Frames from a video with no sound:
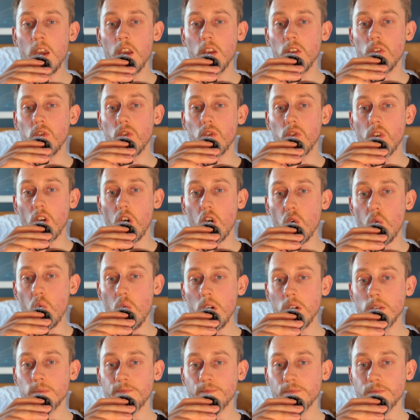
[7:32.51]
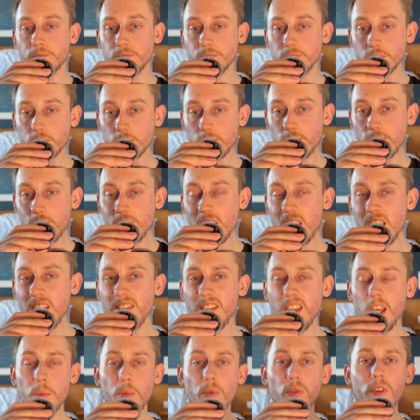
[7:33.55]
So
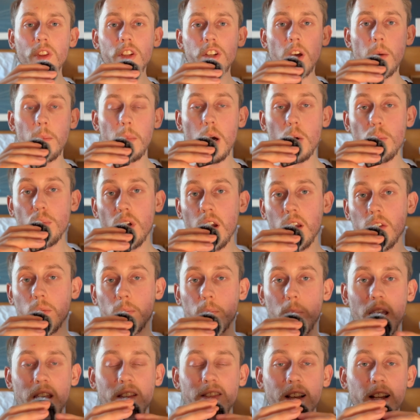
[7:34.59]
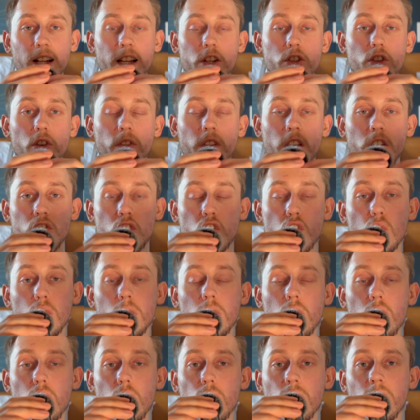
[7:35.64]
tips for the dumbbell press, basically just ensure
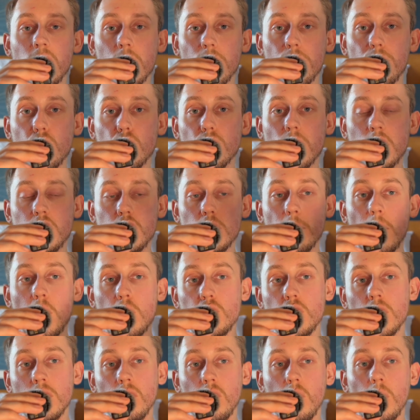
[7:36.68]
you're using a full range of motion.